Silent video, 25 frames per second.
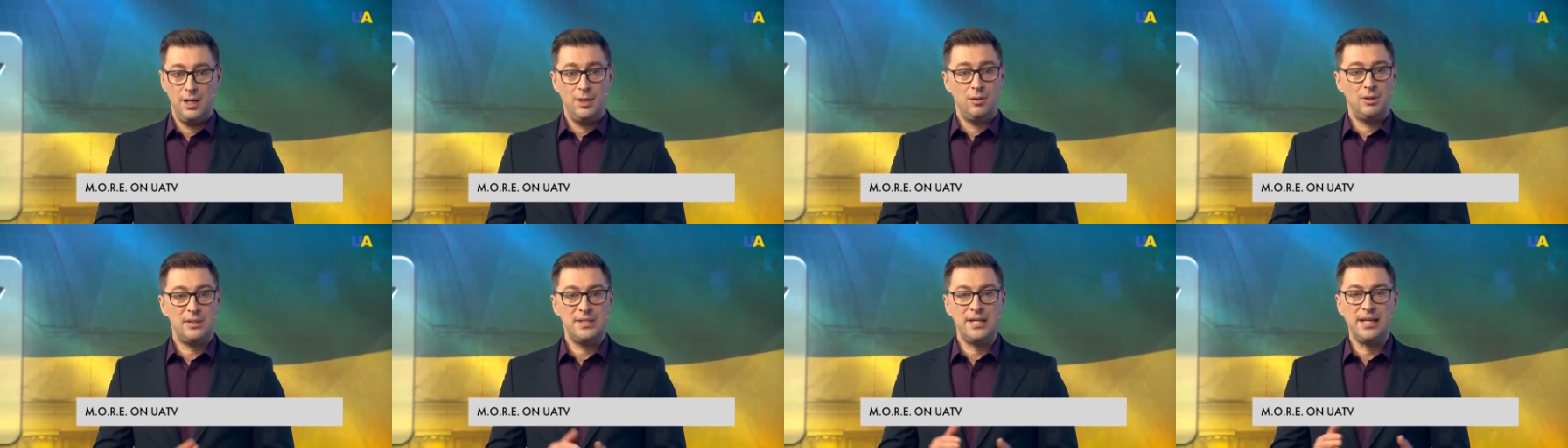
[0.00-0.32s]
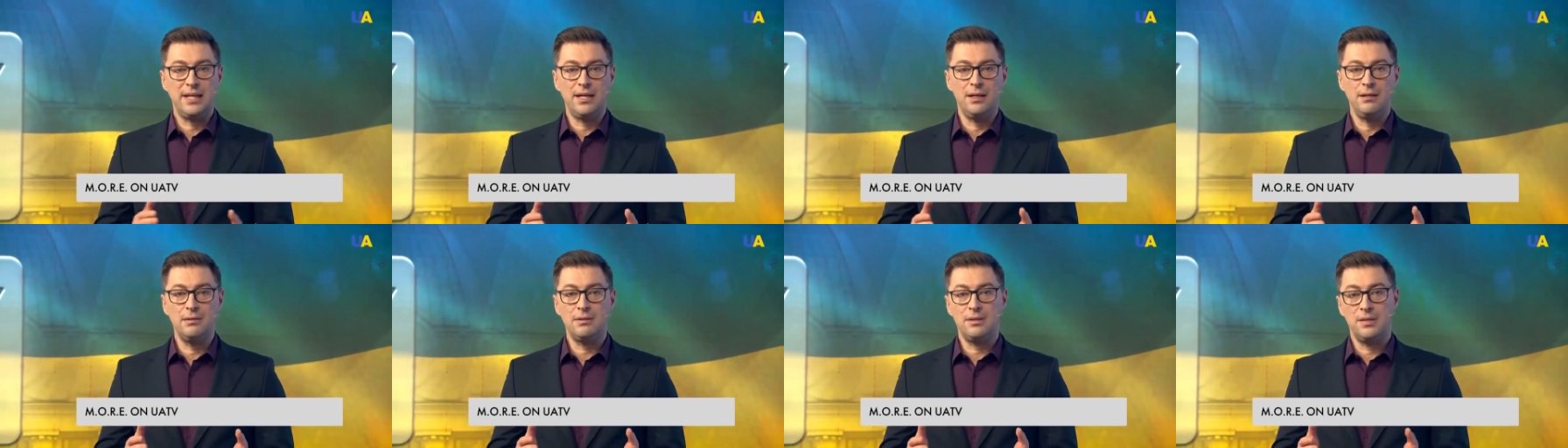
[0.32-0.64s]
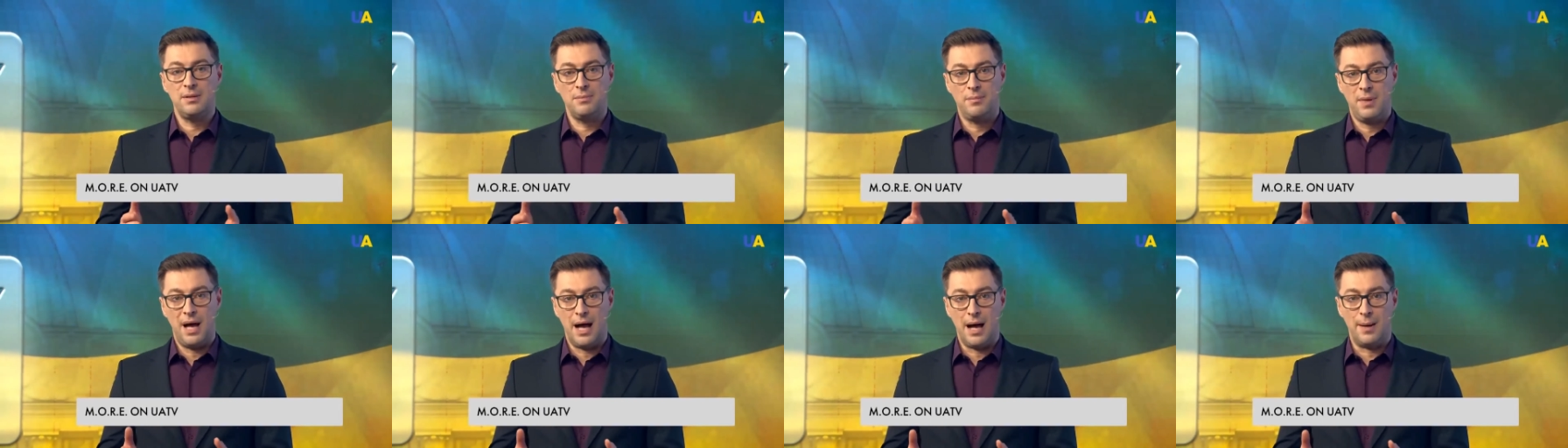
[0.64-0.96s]
Well, take a look at
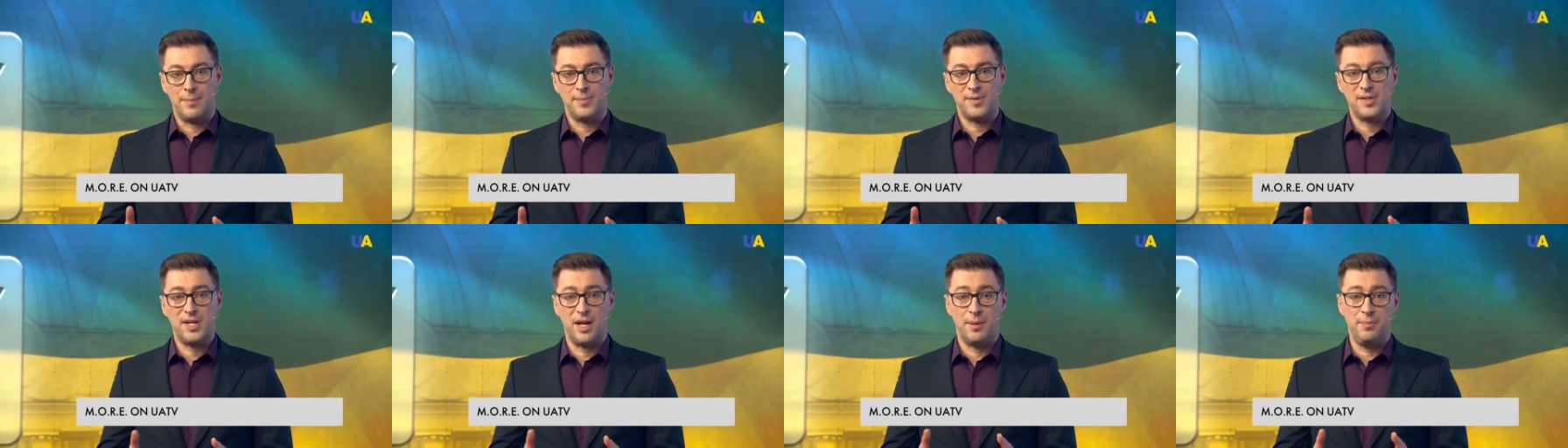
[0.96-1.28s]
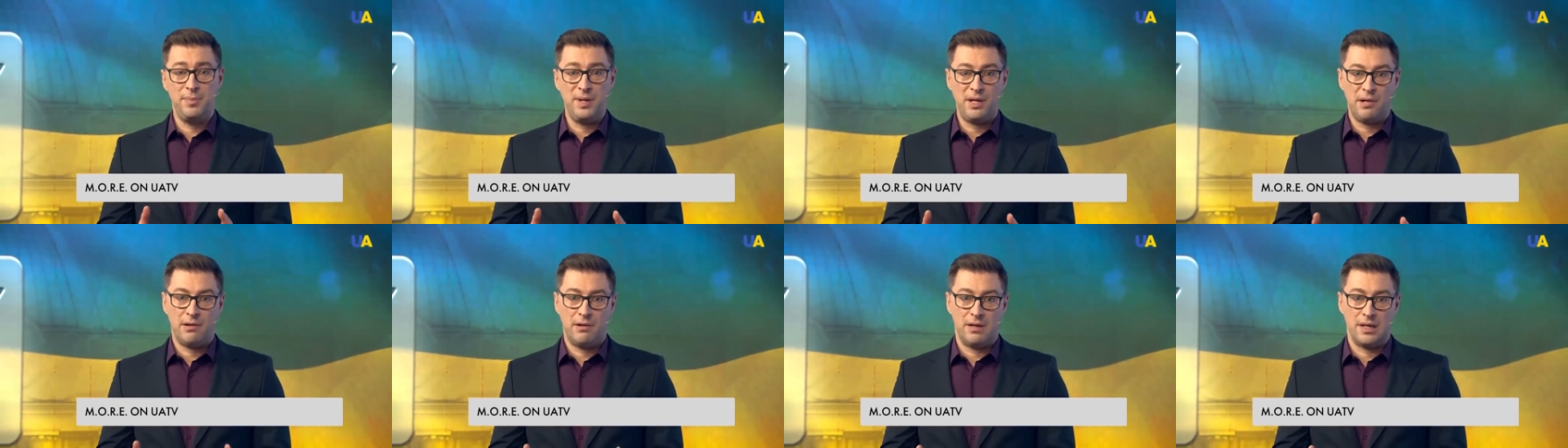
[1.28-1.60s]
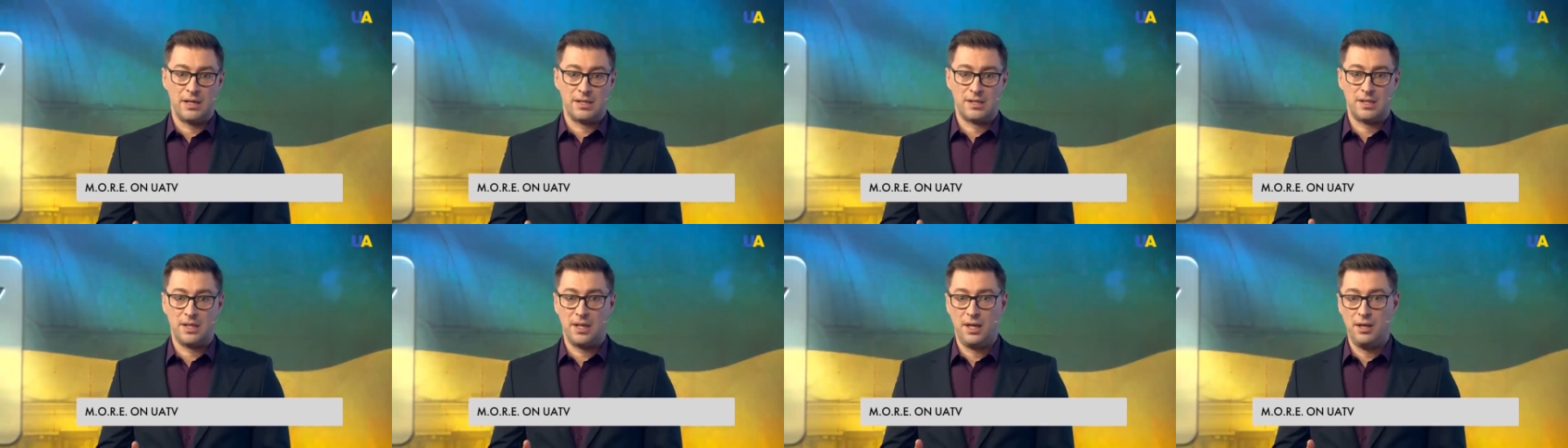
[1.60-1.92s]
the map. Siberia
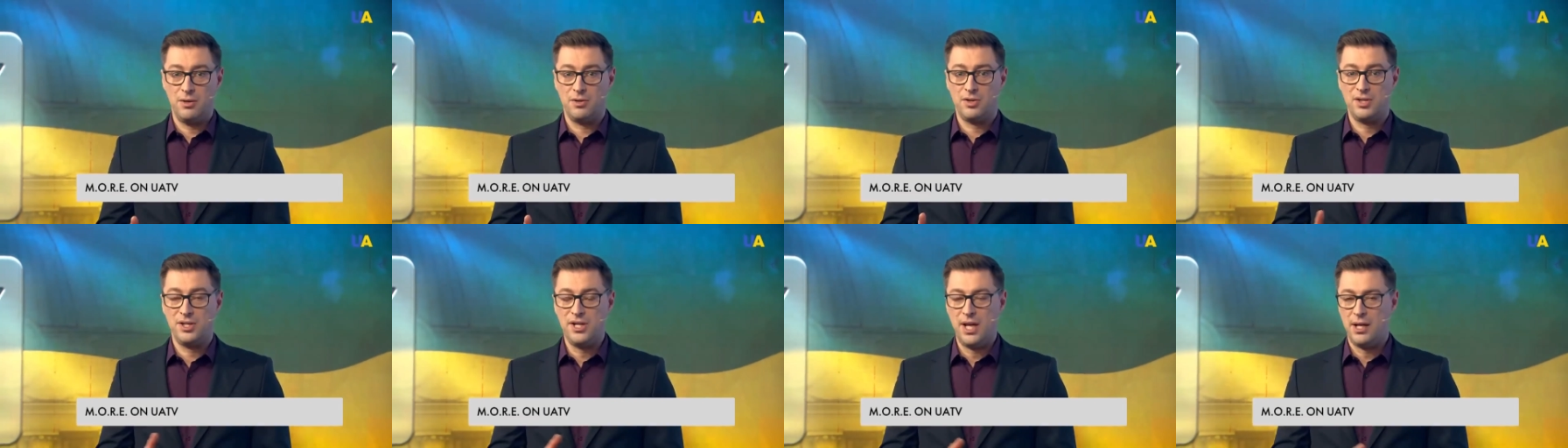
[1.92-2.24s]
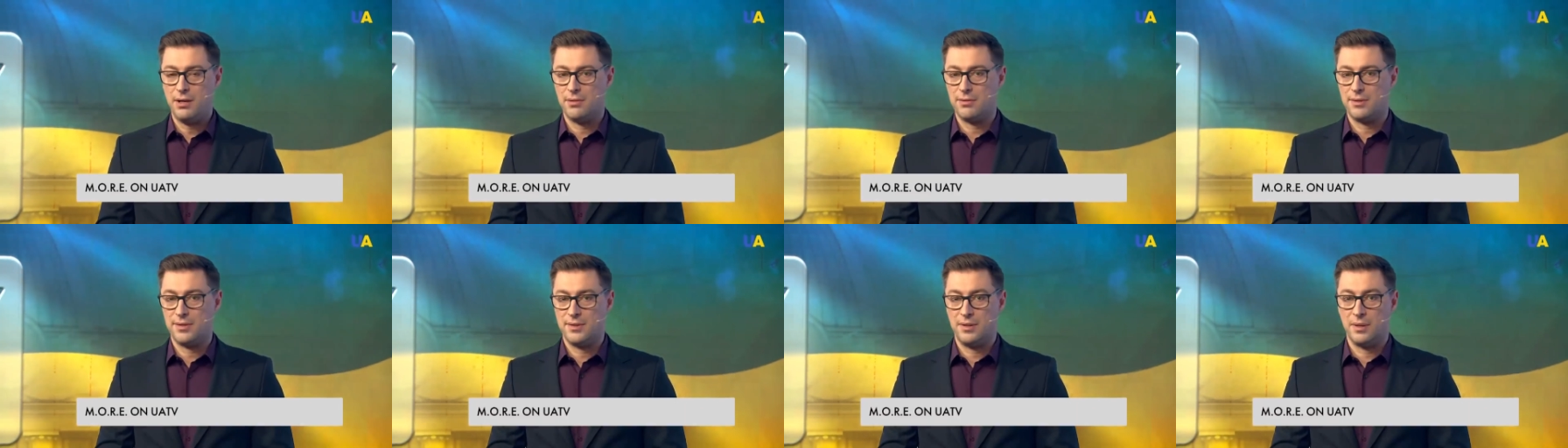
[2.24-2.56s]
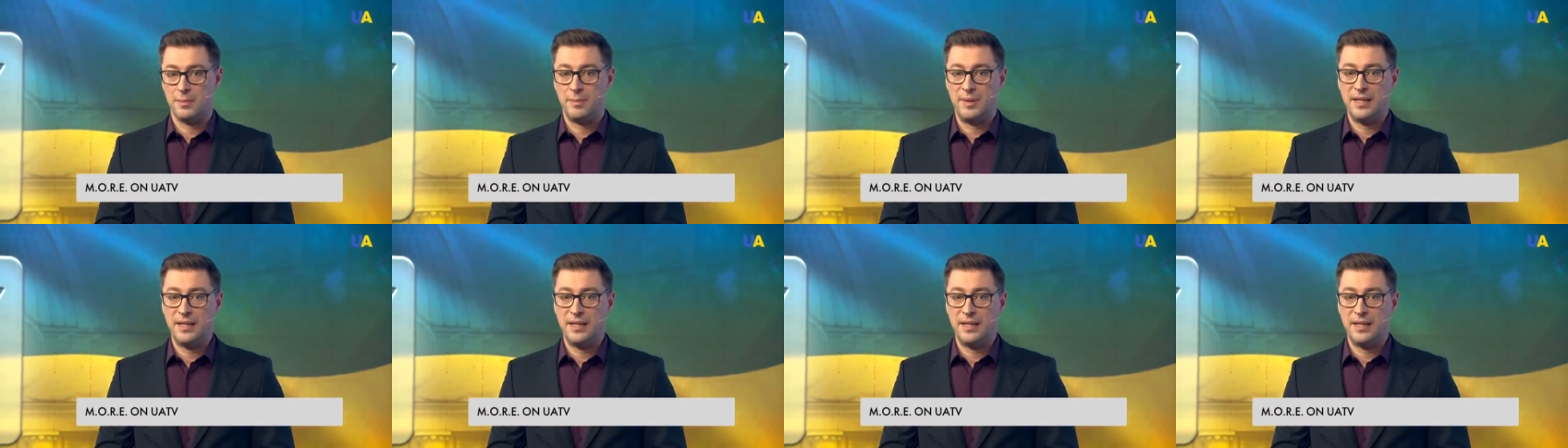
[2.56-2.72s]
is a huge territory,